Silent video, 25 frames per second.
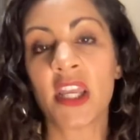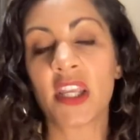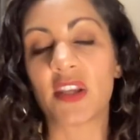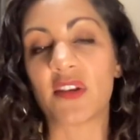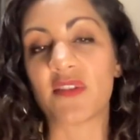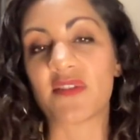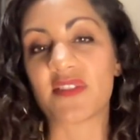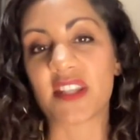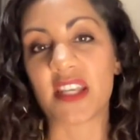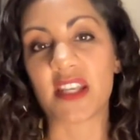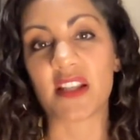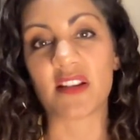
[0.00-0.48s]

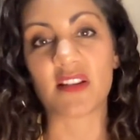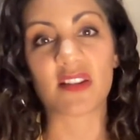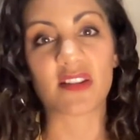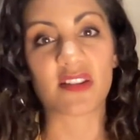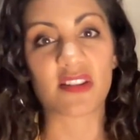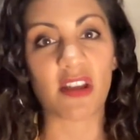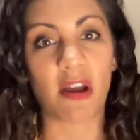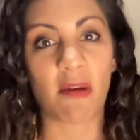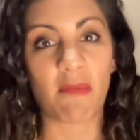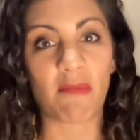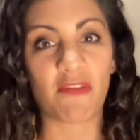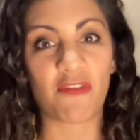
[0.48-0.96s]
you've seen
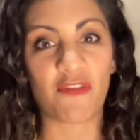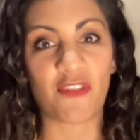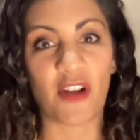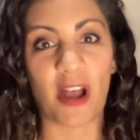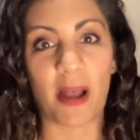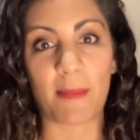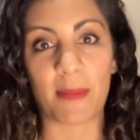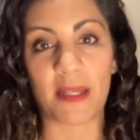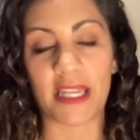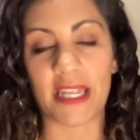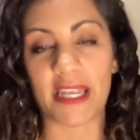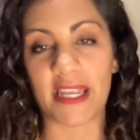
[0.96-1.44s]
some
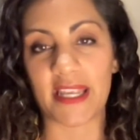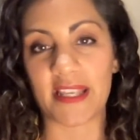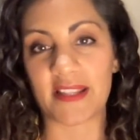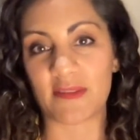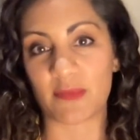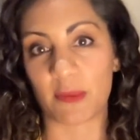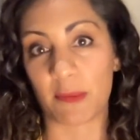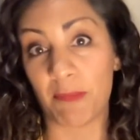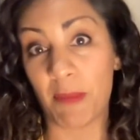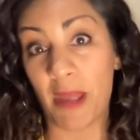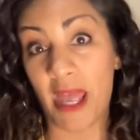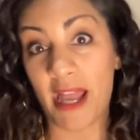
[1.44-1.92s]

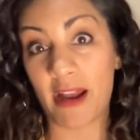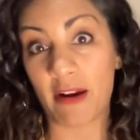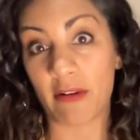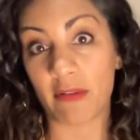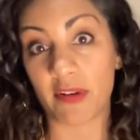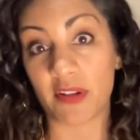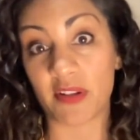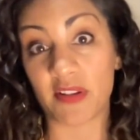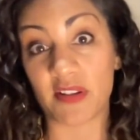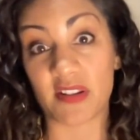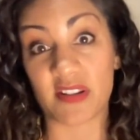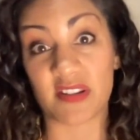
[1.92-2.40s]
families with
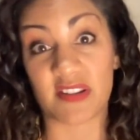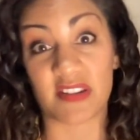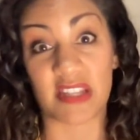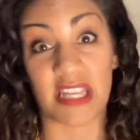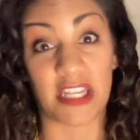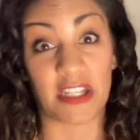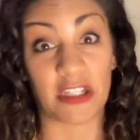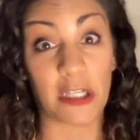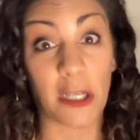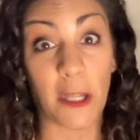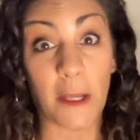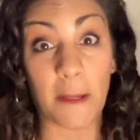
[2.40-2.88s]
parents
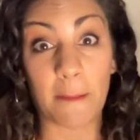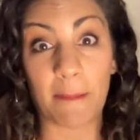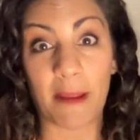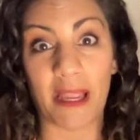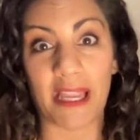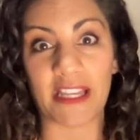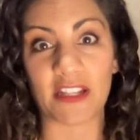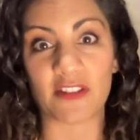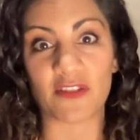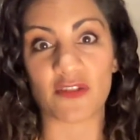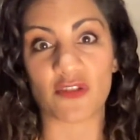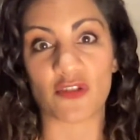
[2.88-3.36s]
in
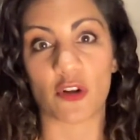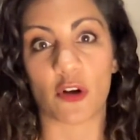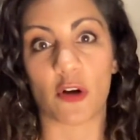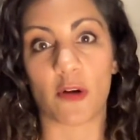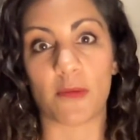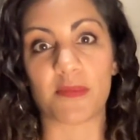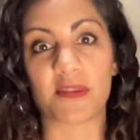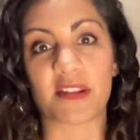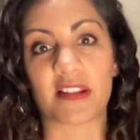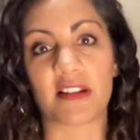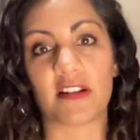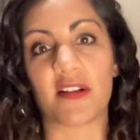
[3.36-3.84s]
low-paid
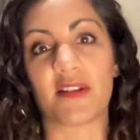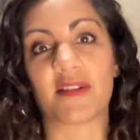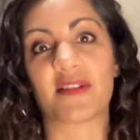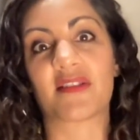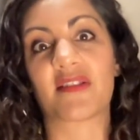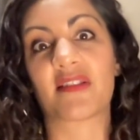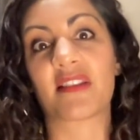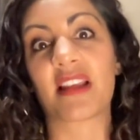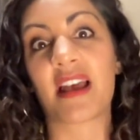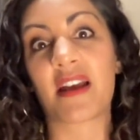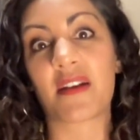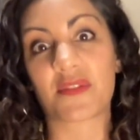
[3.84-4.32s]
jobs lose
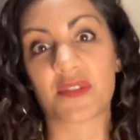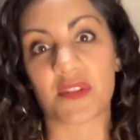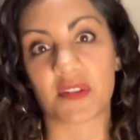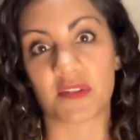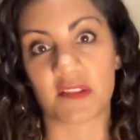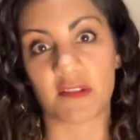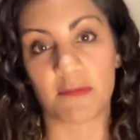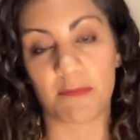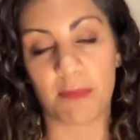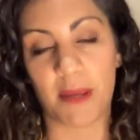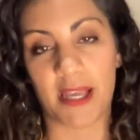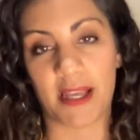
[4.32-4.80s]

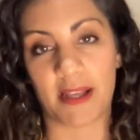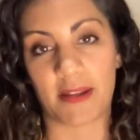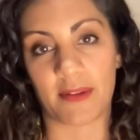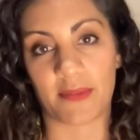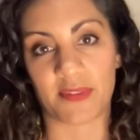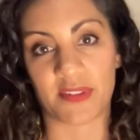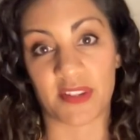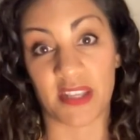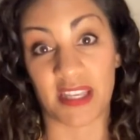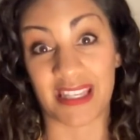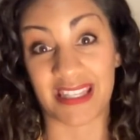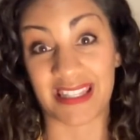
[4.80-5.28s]
thousands of
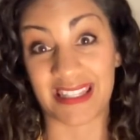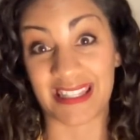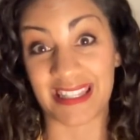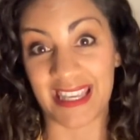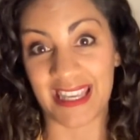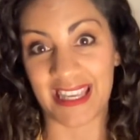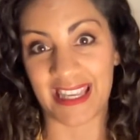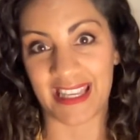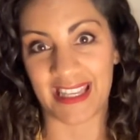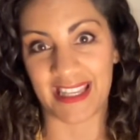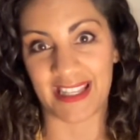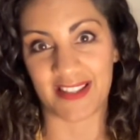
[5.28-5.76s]
pounds a
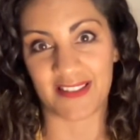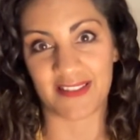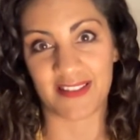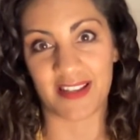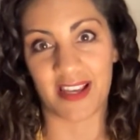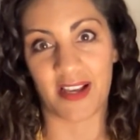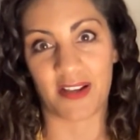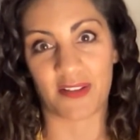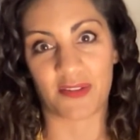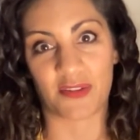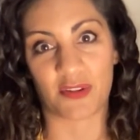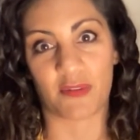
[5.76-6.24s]
year in
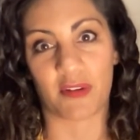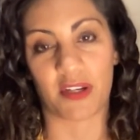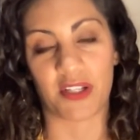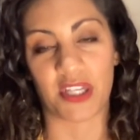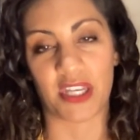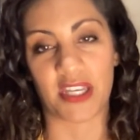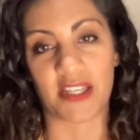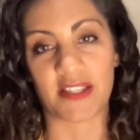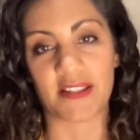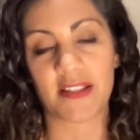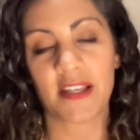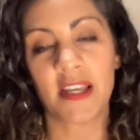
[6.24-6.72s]
tax
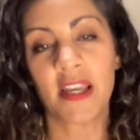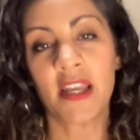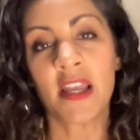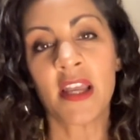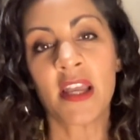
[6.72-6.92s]
credits.